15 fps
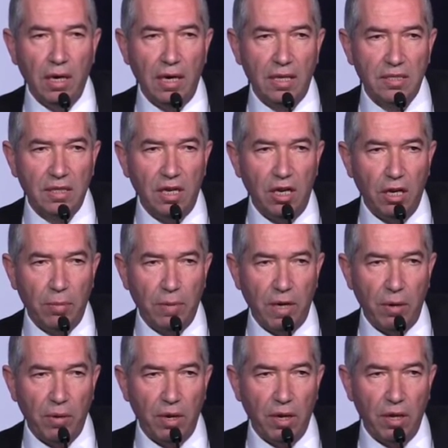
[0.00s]
Basil
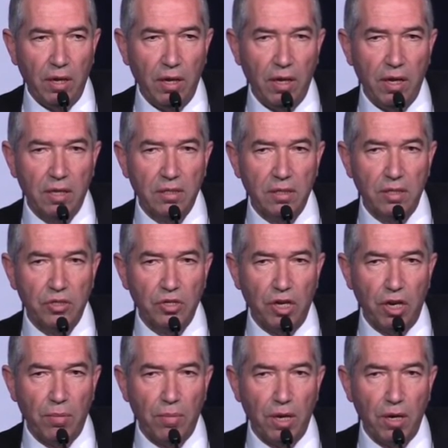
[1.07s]
Herbawi. He is the
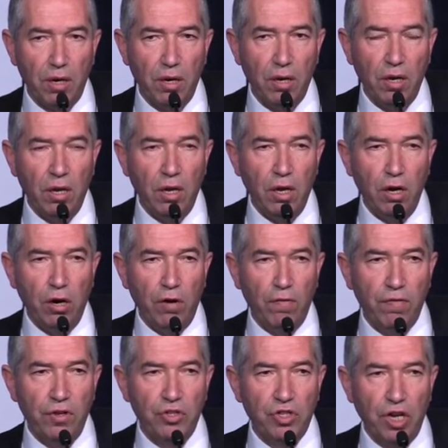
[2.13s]
chairman
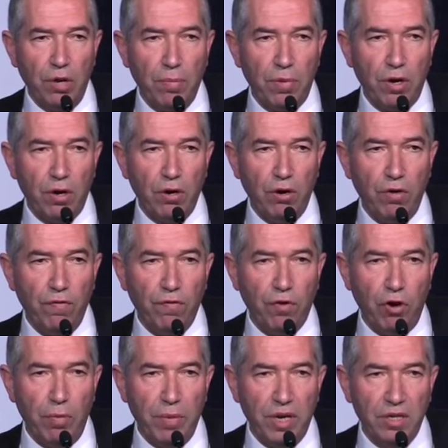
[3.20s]
of the Chamber of
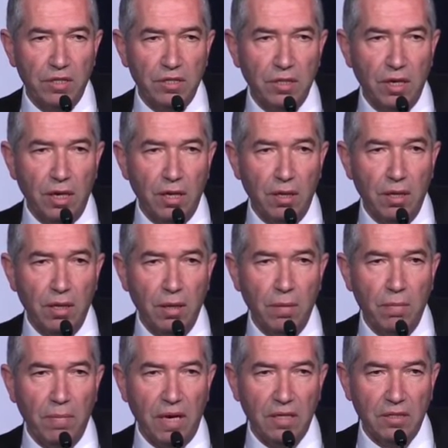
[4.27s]
Commerce in
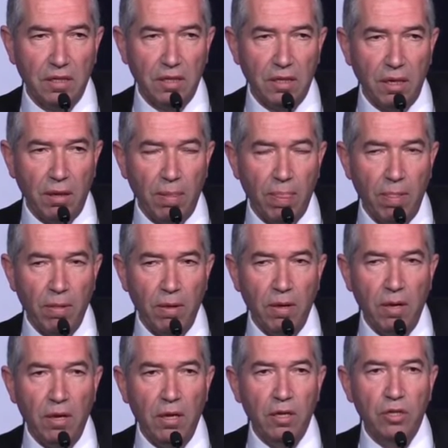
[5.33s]
my city.
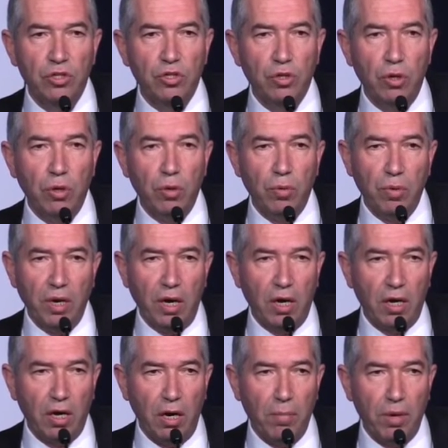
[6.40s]
So we
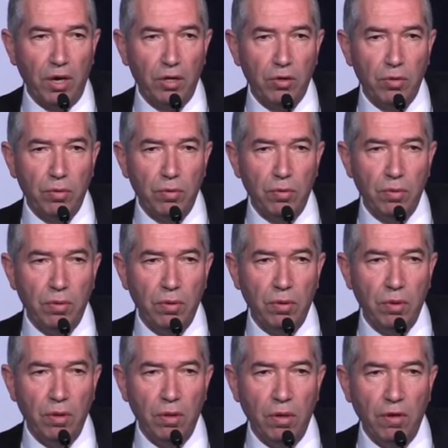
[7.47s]
are coming to,
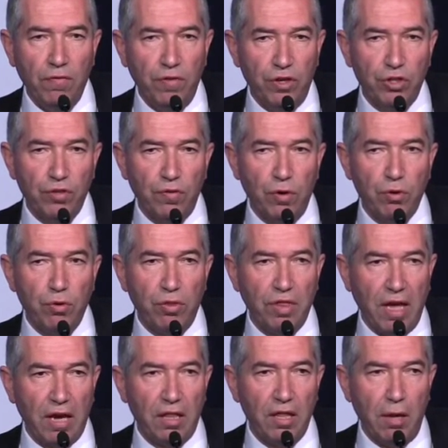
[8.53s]
first of all, to
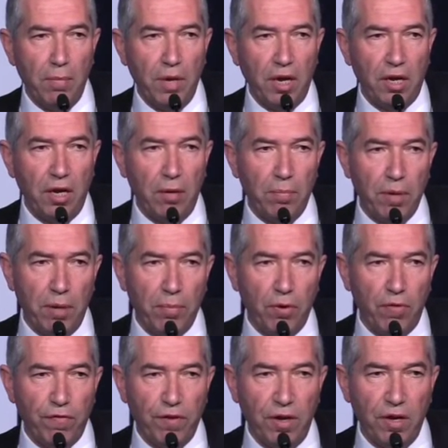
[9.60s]
thank the American
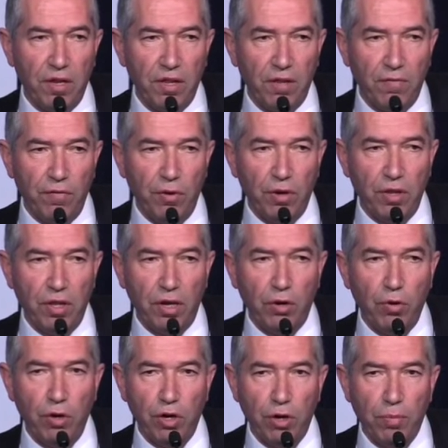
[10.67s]
people for, for their
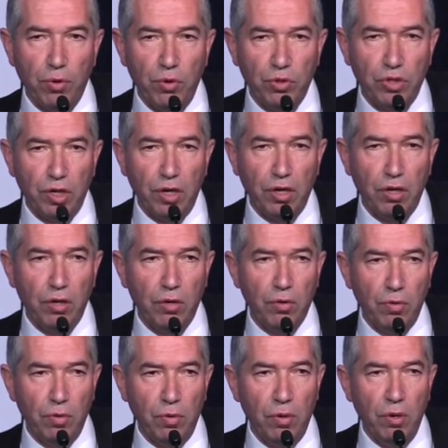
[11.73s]
contribution
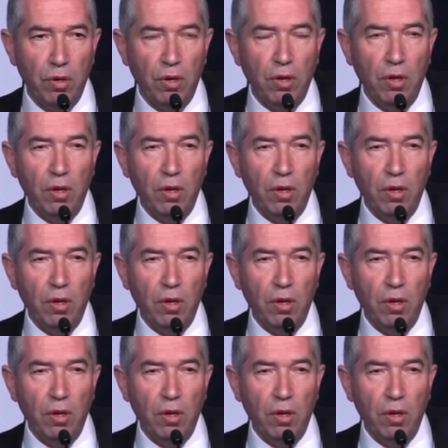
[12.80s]
to